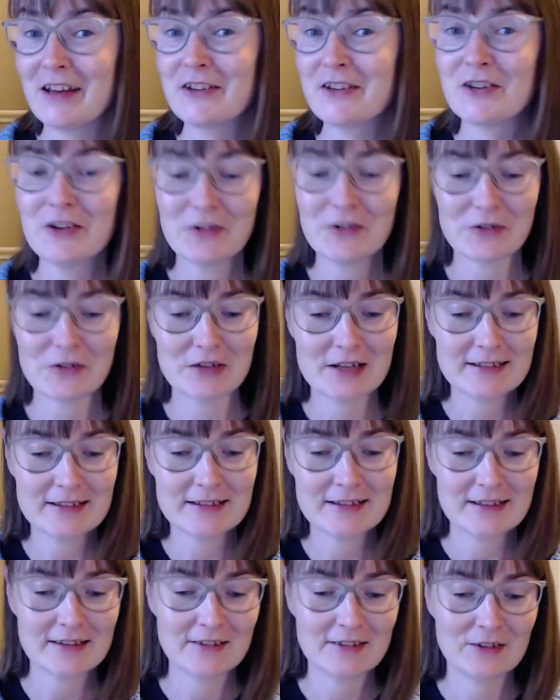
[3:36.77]
Greece,
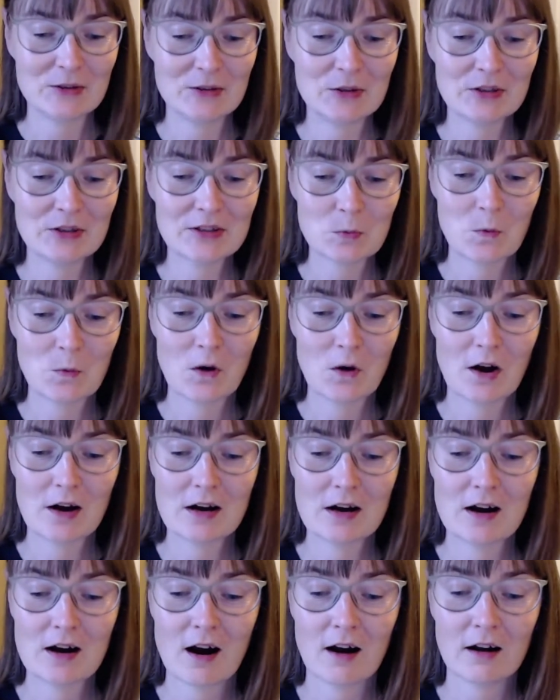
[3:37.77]
students wore
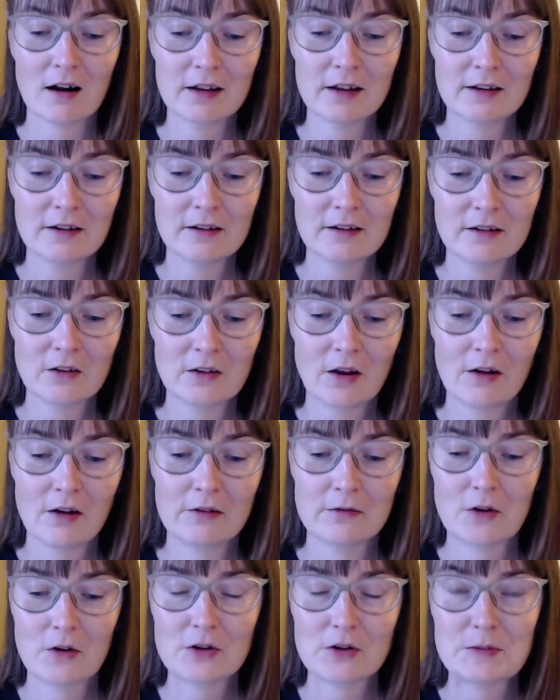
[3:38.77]
garlands of
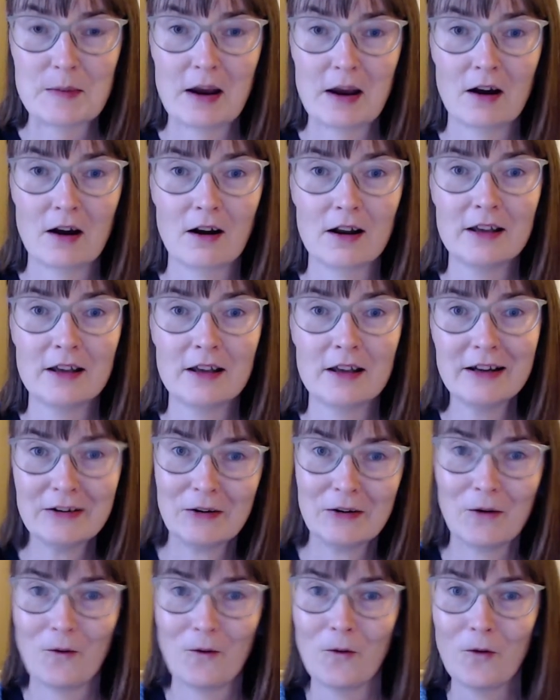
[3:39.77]
rosemary
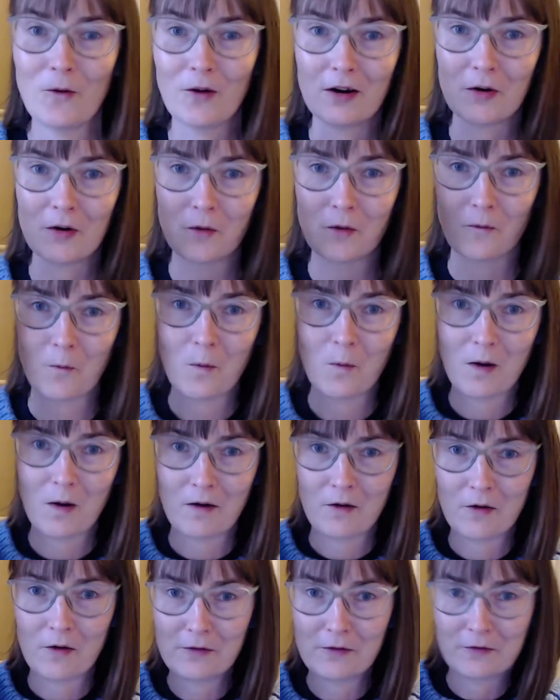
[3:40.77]
or
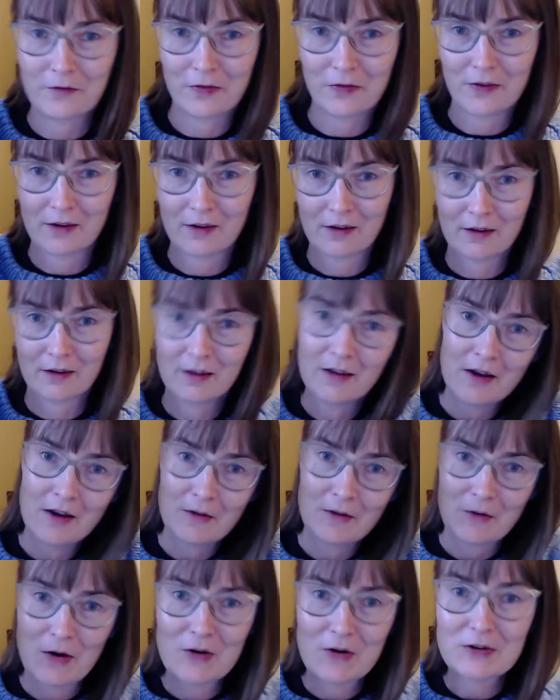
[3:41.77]
wove the
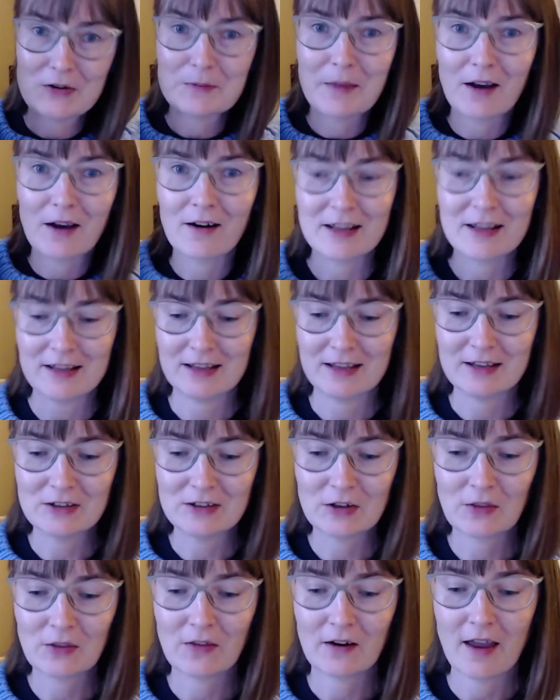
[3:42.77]
rosemary
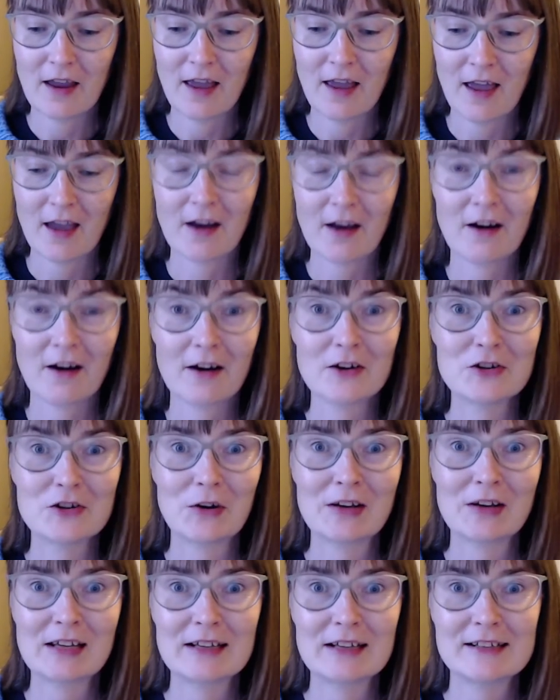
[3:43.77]
into their hair
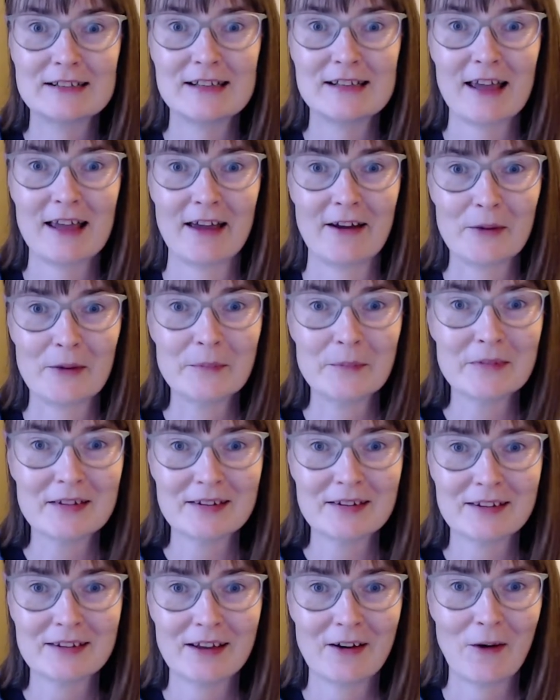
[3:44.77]
during exams
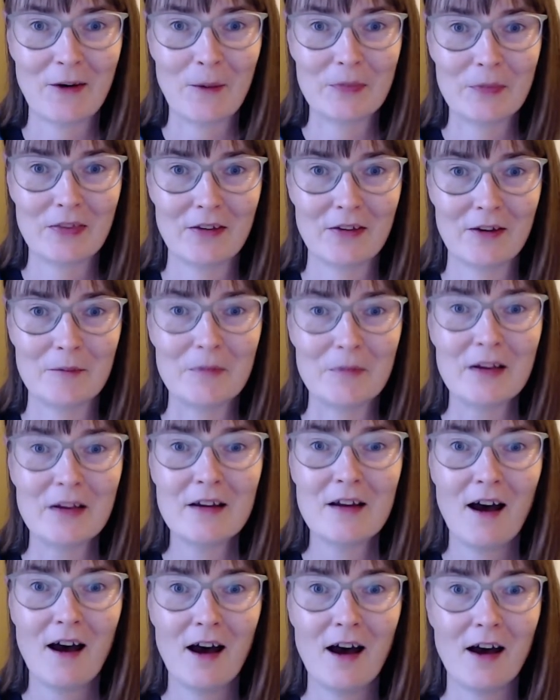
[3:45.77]
to help them
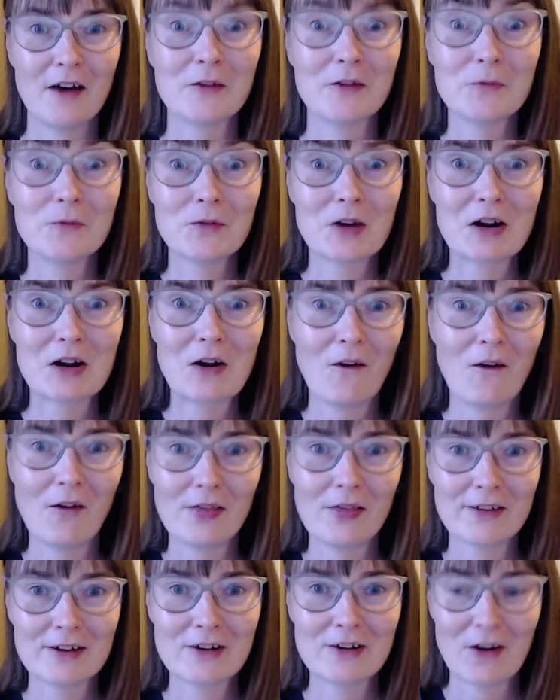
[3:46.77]
recall
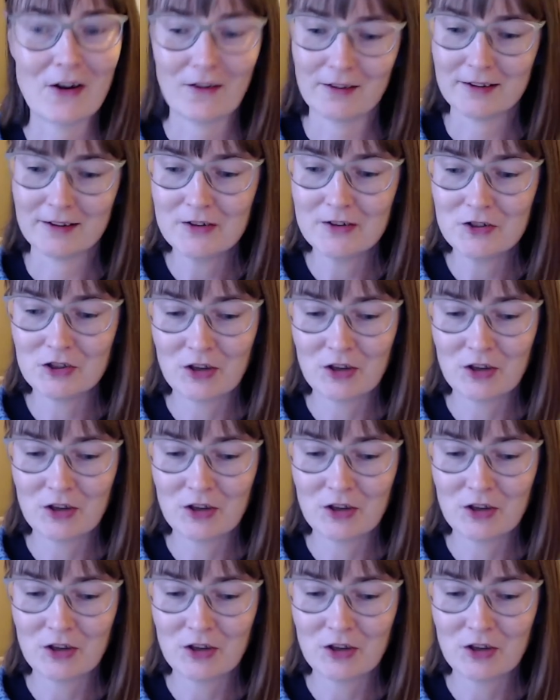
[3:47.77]
their knowledge.